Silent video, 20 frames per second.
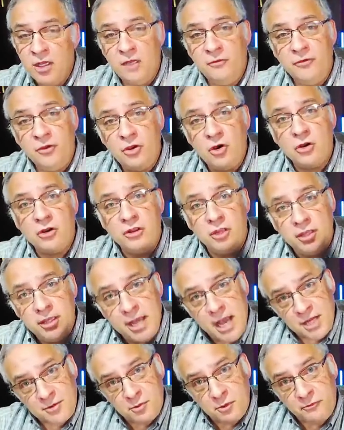If you go to
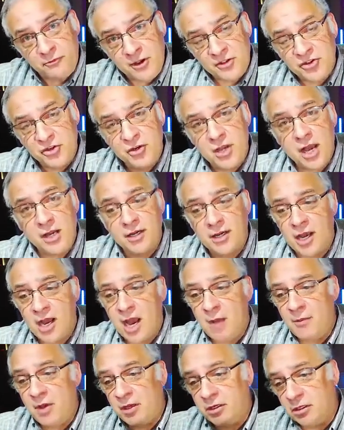
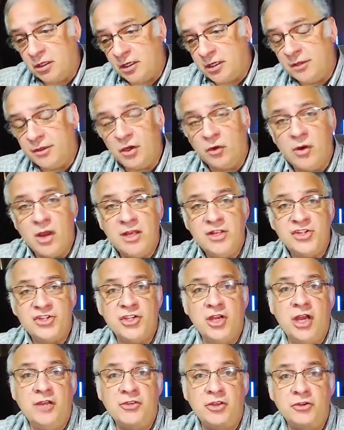thegadgetprofessor.com and click on the right
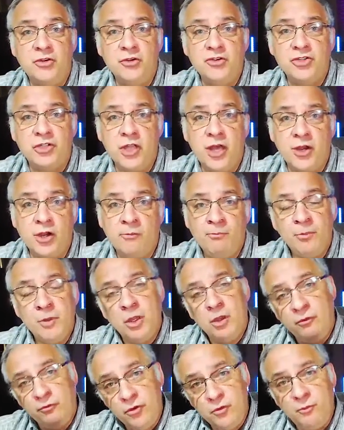side, the newsletter,
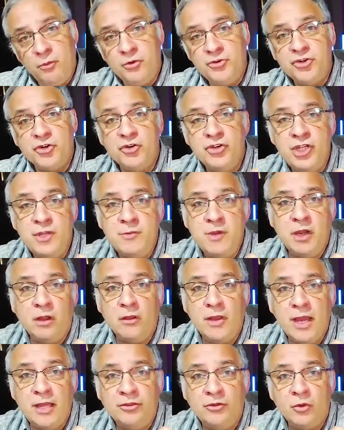if you put your
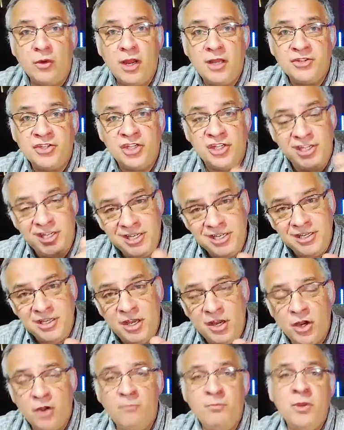email address in
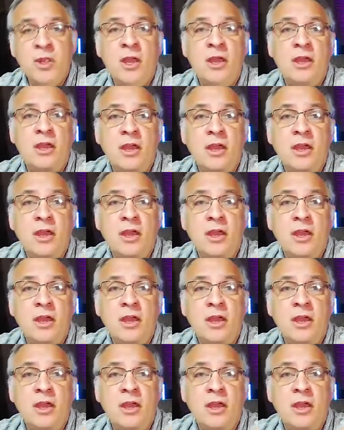there,